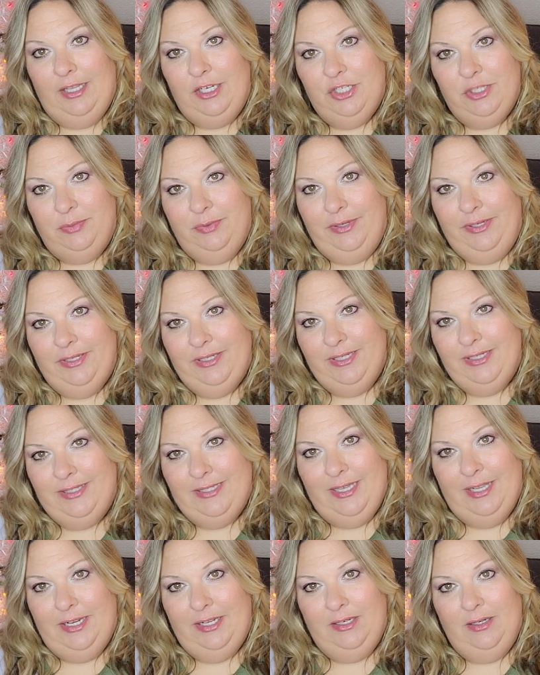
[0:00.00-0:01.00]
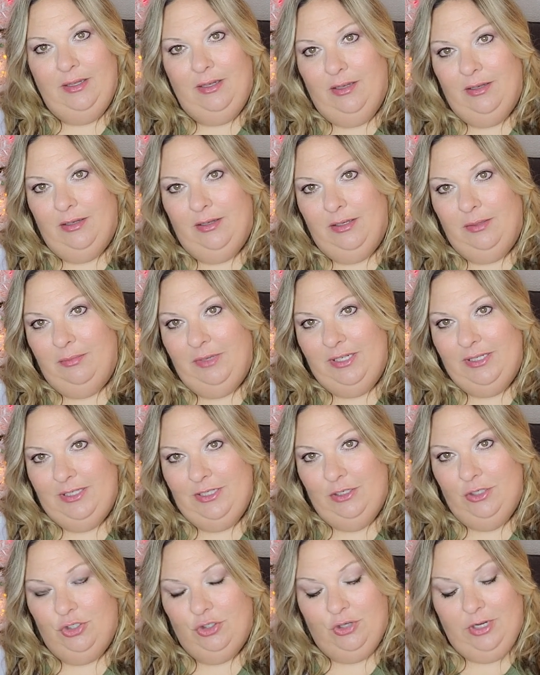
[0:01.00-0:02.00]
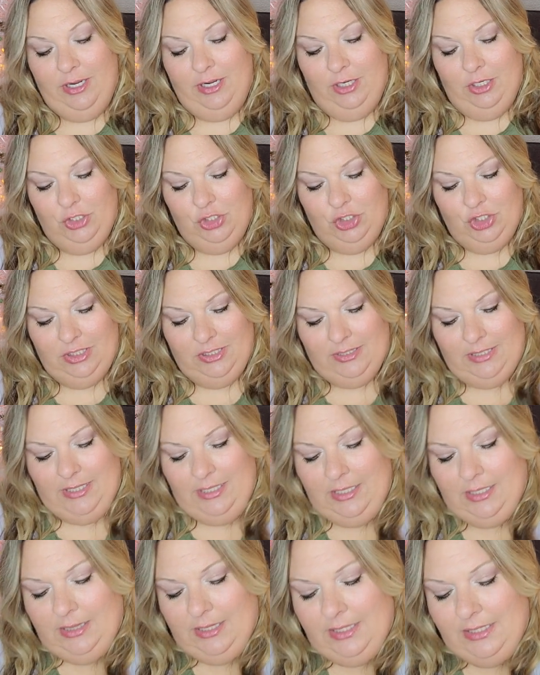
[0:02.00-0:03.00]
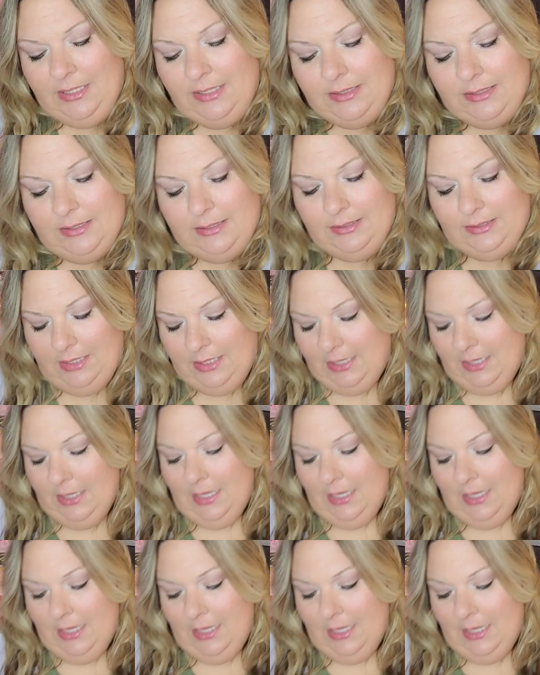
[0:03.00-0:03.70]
I just plan to set it on my tier tray just like this.